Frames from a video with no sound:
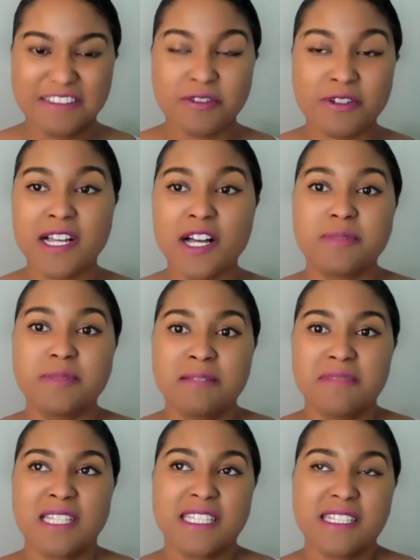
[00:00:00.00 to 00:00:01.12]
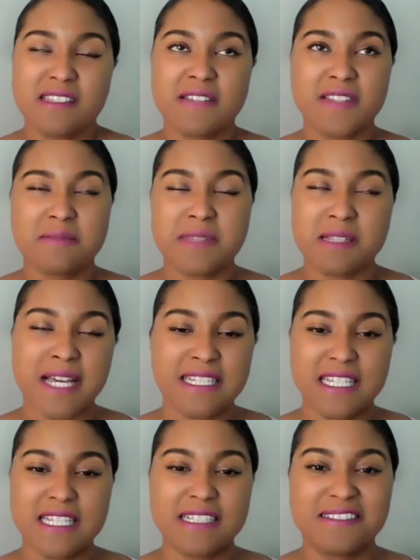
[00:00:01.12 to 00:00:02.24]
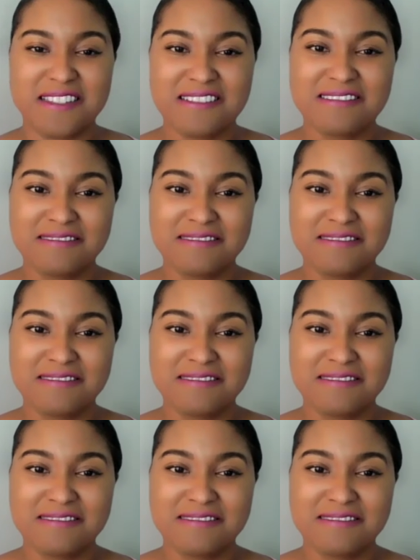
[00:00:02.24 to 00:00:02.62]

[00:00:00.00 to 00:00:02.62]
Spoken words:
or help them at least give them some ideas.